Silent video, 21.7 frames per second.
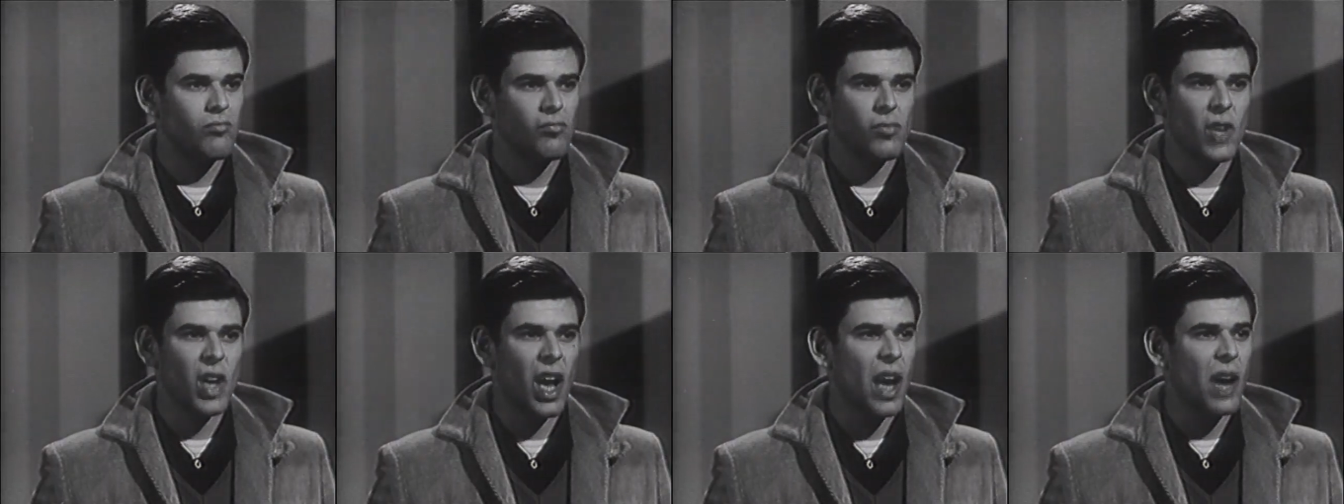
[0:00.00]

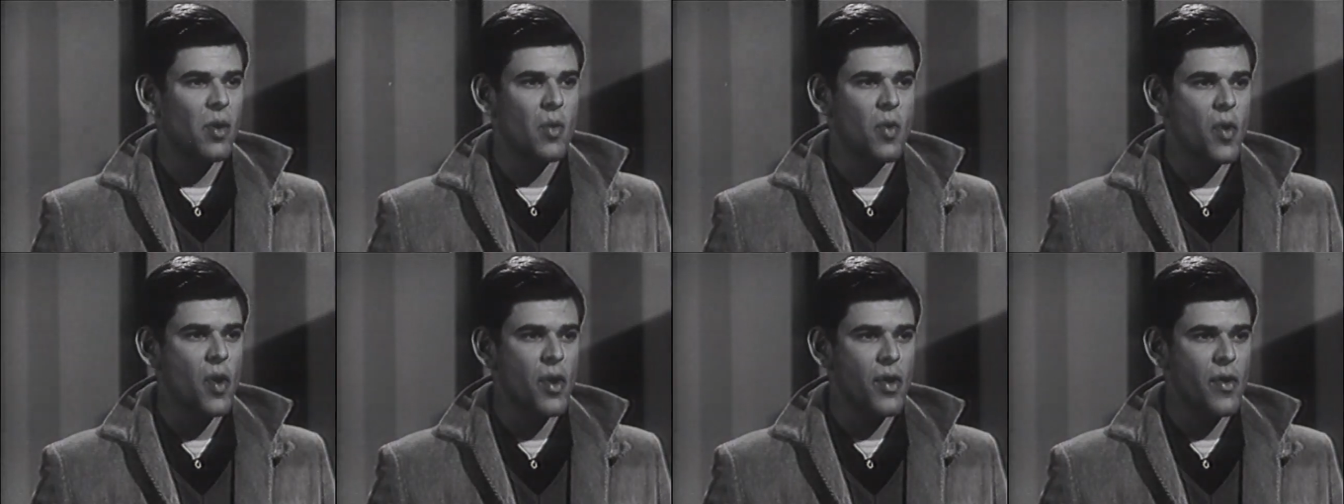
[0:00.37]
Not a
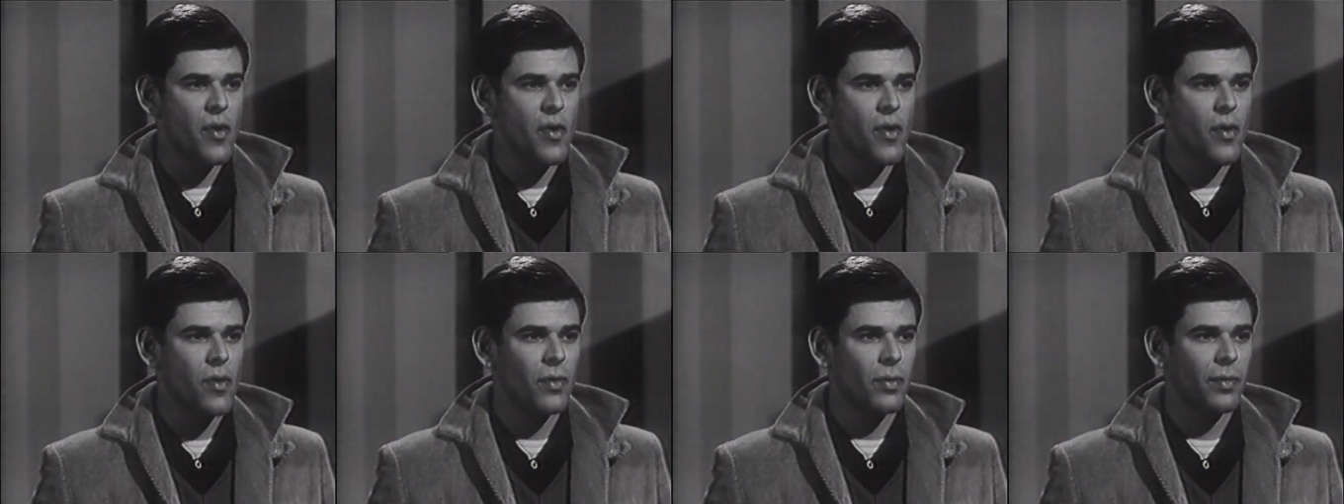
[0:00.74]
word.
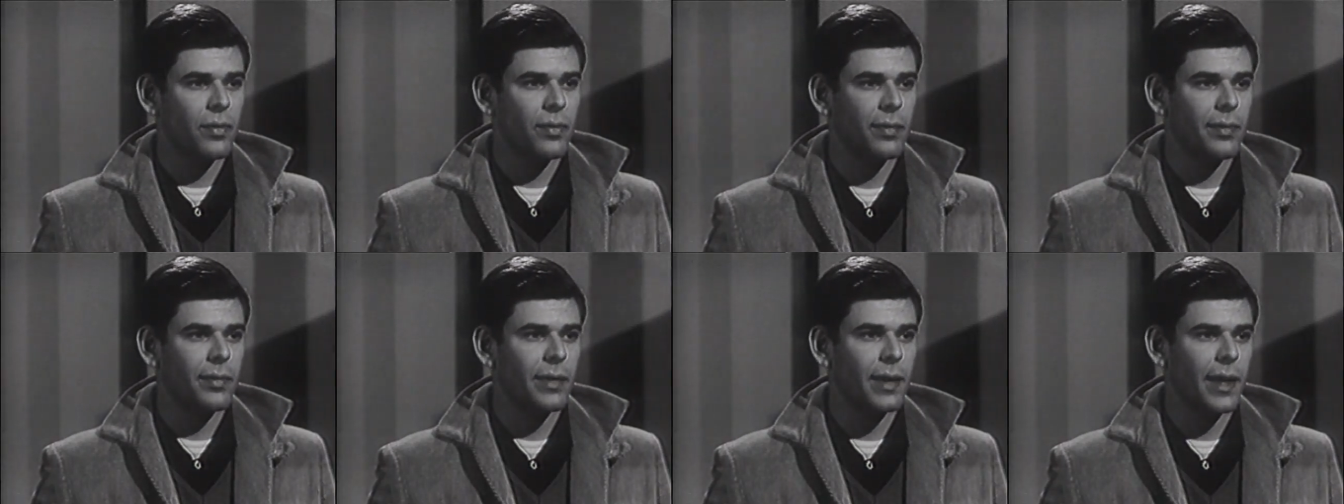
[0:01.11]

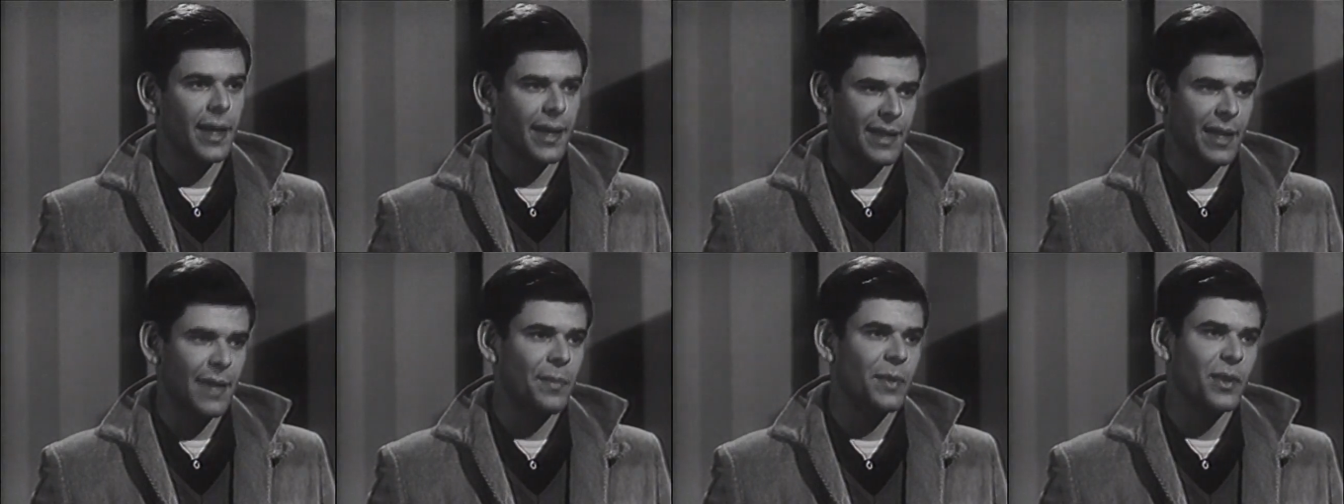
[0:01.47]

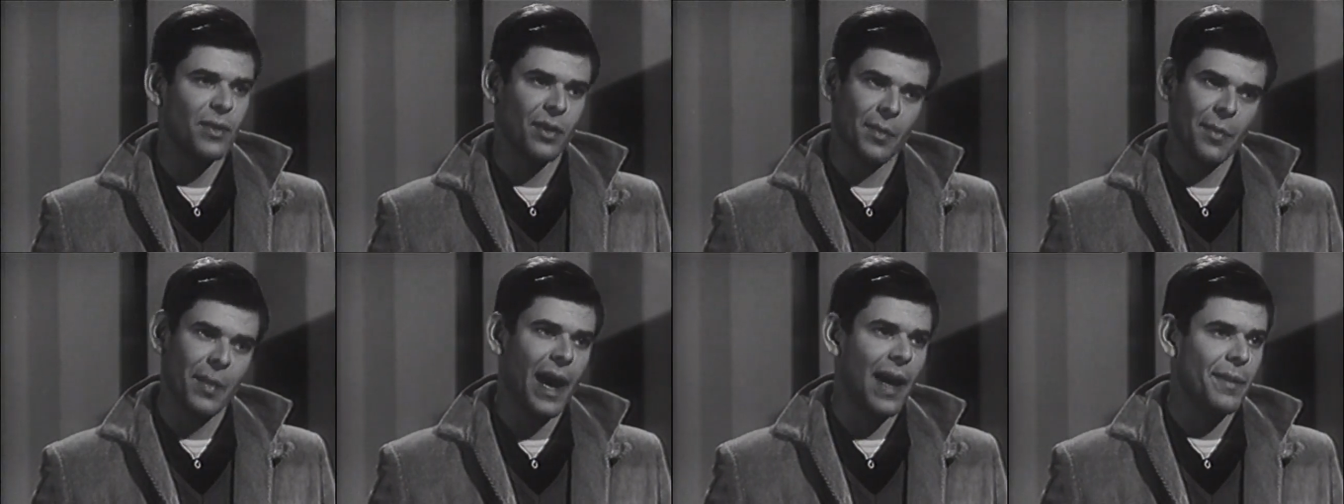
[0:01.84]
Except to
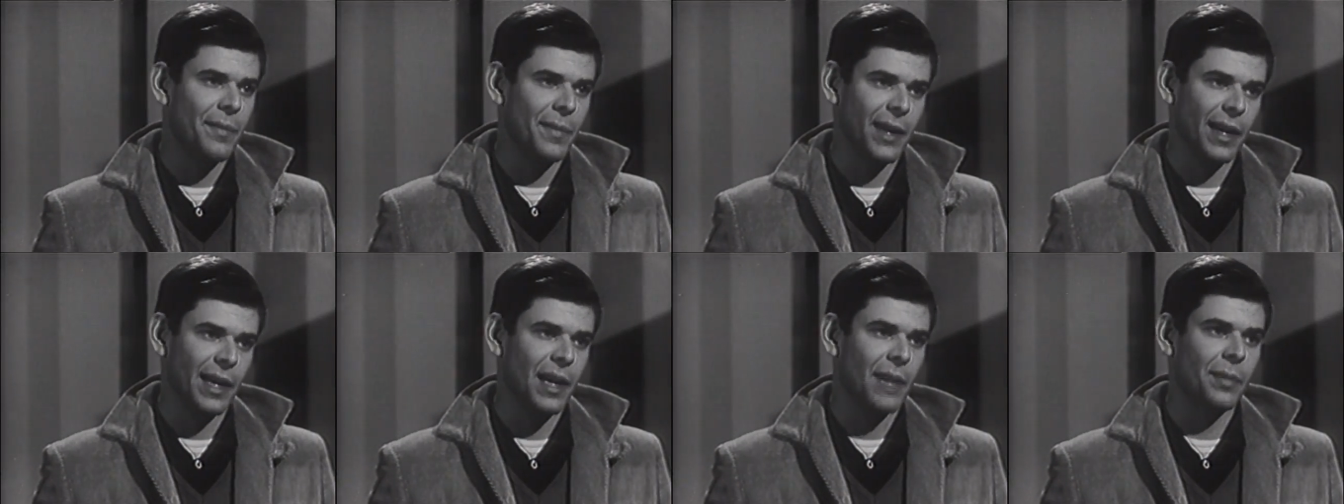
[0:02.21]
remind
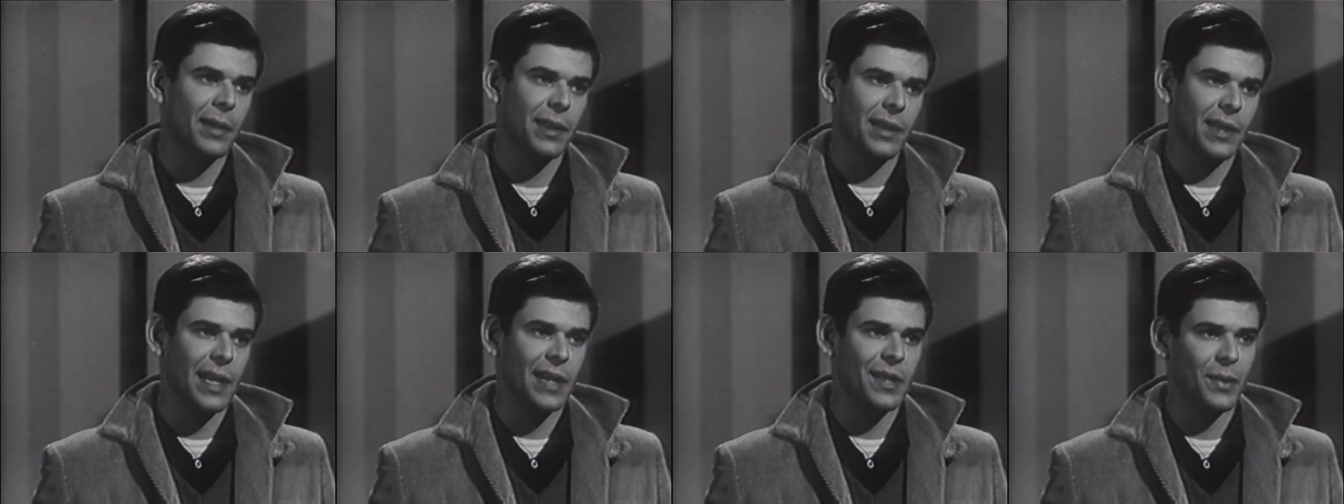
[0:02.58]
me a couple
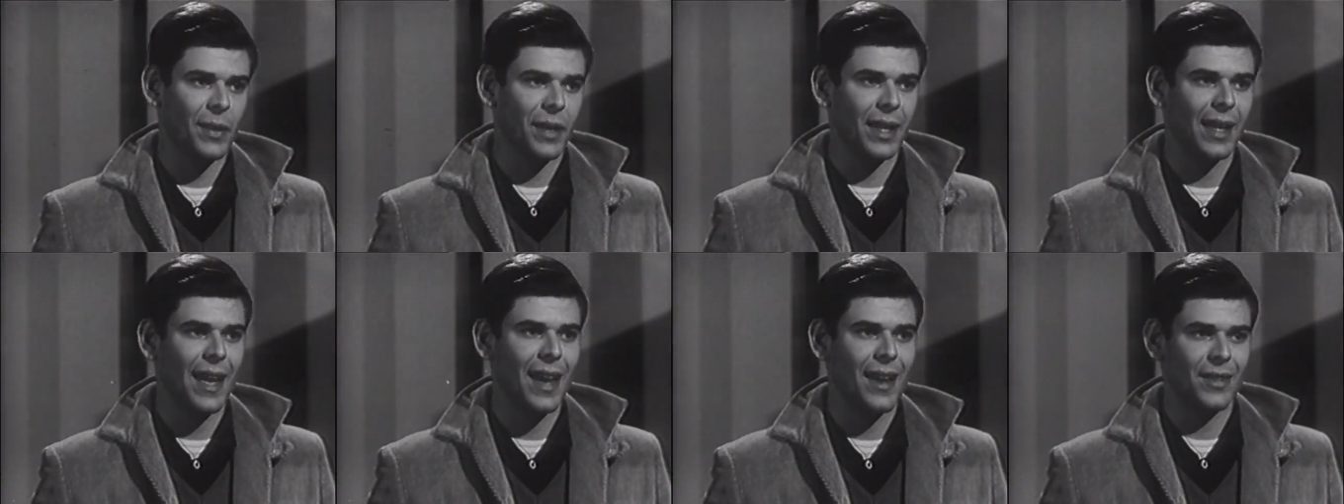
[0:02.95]
of times what
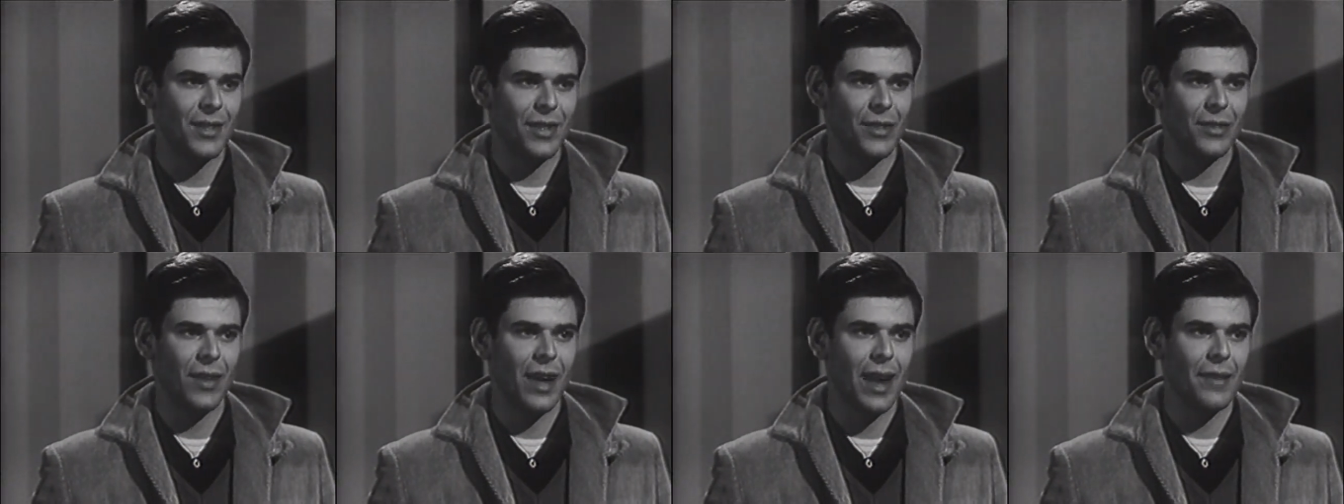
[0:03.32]
a lousy
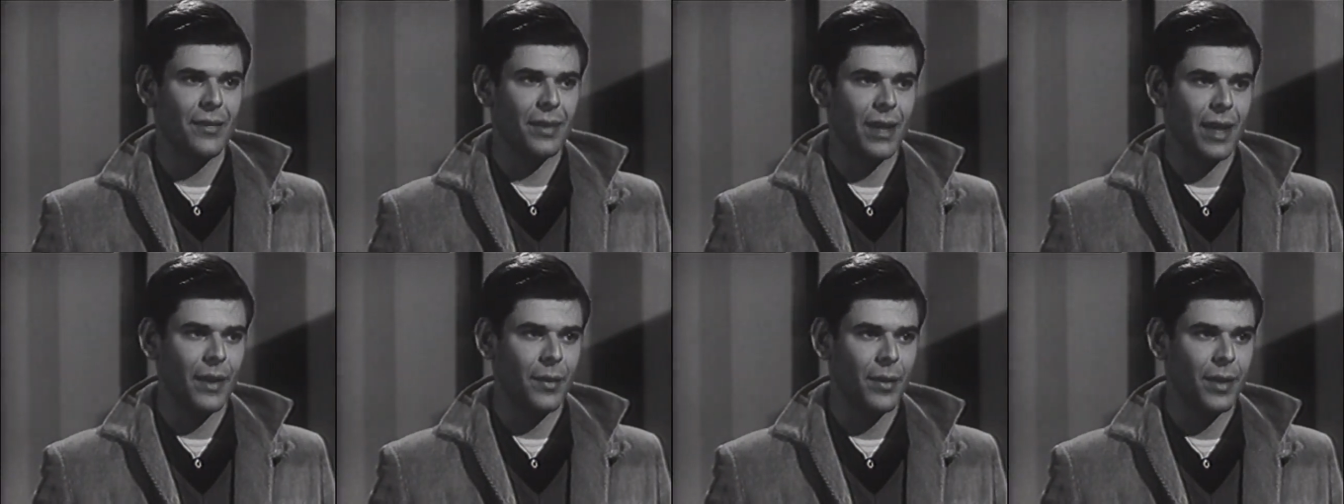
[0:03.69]

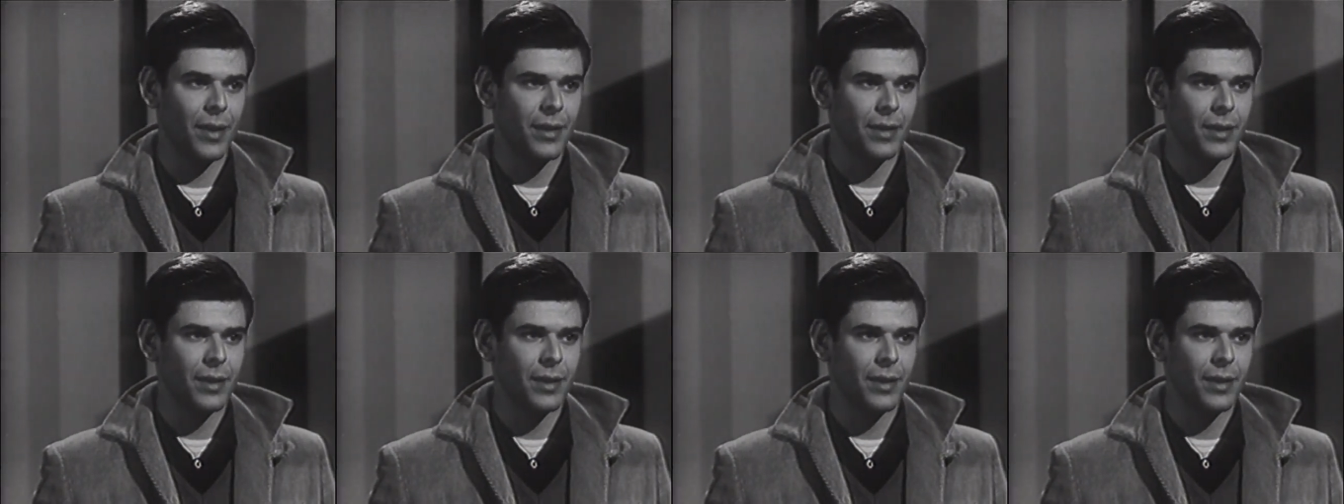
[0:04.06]
driver I was.